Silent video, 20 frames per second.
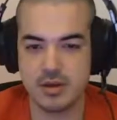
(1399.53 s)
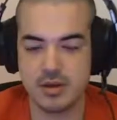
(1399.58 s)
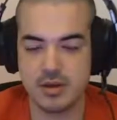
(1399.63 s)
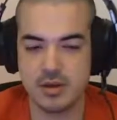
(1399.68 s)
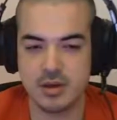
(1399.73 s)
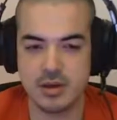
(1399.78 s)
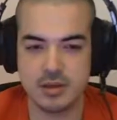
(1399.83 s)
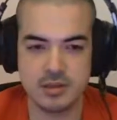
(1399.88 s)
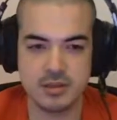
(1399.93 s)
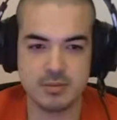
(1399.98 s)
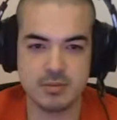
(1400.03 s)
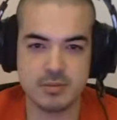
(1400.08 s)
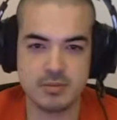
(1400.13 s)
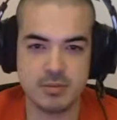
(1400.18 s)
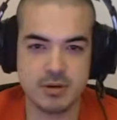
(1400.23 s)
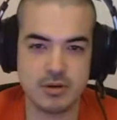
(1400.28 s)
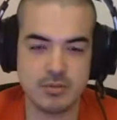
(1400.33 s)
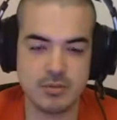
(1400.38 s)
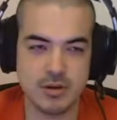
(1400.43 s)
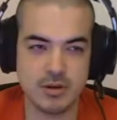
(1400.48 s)
heads up
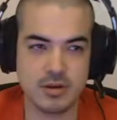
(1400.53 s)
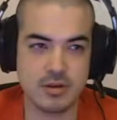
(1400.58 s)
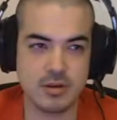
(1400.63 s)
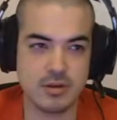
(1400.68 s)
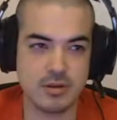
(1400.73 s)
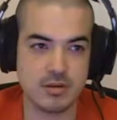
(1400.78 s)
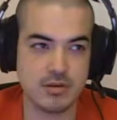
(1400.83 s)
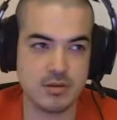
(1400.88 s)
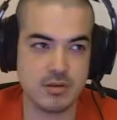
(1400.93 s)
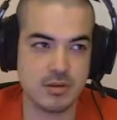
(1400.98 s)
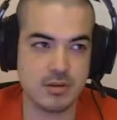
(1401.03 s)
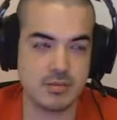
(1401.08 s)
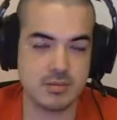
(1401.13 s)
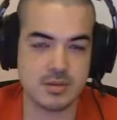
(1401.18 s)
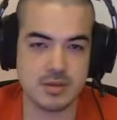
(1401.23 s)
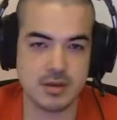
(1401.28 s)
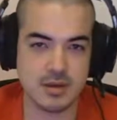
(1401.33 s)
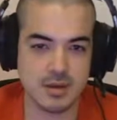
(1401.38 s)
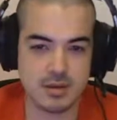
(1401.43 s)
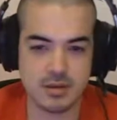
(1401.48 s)
small blind, deep
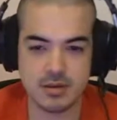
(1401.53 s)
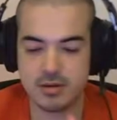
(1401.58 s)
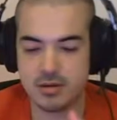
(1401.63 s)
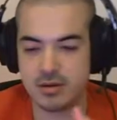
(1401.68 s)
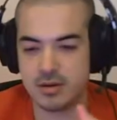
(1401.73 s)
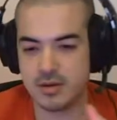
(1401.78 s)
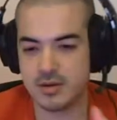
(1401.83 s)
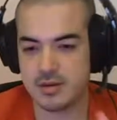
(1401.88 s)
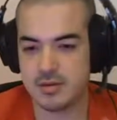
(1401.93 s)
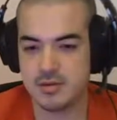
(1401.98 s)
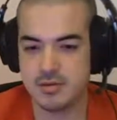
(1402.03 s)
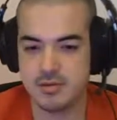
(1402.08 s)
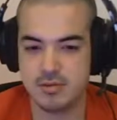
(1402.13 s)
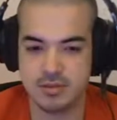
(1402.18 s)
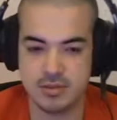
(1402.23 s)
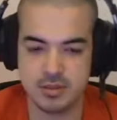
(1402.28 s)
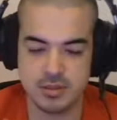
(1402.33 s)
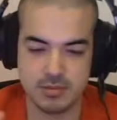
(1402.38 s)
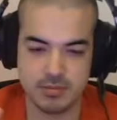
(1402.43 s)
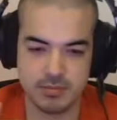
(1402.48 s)
stack. Like
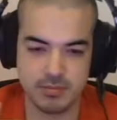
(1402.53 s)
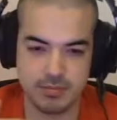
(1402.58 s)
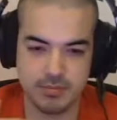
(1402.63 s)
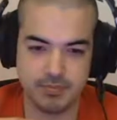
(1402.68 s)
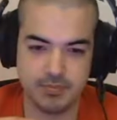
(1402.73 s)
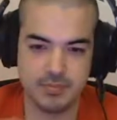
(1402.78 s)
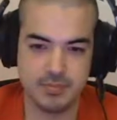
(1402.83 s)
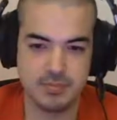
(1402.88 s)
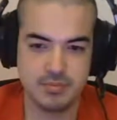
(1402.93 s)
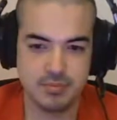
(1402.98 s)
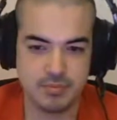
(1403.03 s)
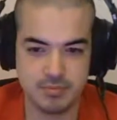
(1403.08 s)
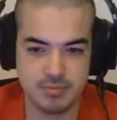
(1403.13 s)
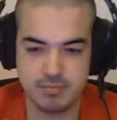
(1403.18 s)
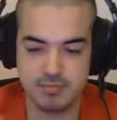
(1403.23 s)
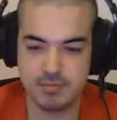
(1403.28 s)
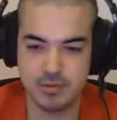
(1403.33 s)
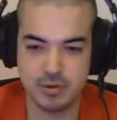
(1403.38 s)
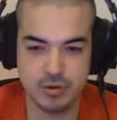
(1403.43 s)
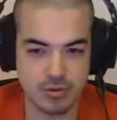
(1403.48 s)
just
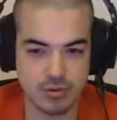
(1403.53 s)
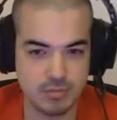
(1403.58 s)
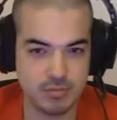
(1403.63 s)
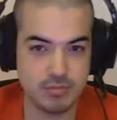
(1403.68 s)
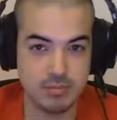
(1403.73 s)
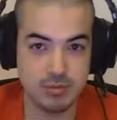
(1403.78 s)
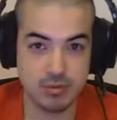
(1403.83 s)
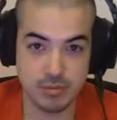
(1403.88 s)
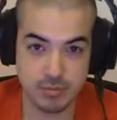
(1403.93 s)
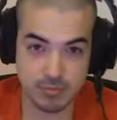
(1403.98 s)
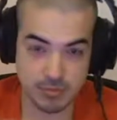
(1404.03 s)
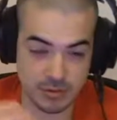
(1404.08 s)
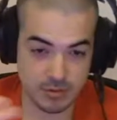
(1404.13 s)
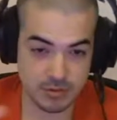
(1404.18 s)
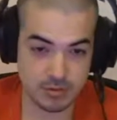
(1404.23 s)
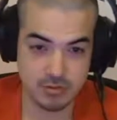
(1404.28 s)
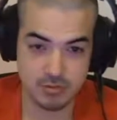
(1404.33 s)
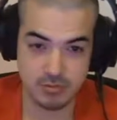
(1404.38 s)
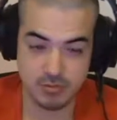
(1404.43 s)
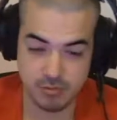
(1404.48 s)
boom, boom,
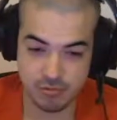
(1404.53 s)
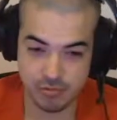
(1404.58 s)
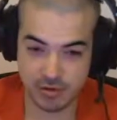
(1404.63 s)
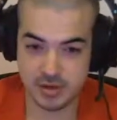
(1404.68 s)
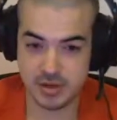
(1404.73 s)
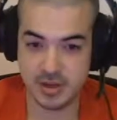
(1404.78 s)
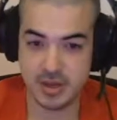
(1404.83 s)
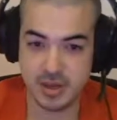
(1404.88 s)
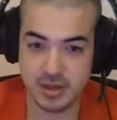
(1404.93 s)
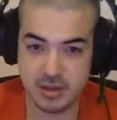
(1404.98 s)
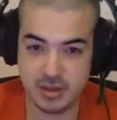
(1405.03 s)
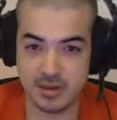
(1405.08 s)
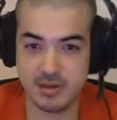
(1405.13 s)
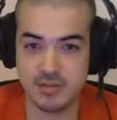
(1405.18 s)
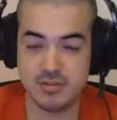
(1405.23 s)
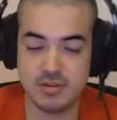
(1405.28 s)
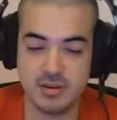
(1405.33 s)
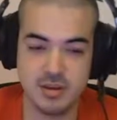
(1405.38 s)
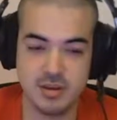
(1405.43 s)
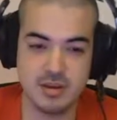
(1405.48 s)
drill hand
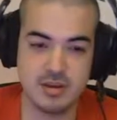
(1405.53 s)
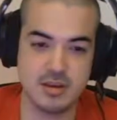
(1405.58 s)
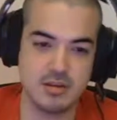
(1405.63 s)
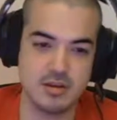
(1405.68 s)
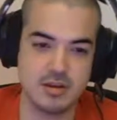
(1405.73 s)
after hand.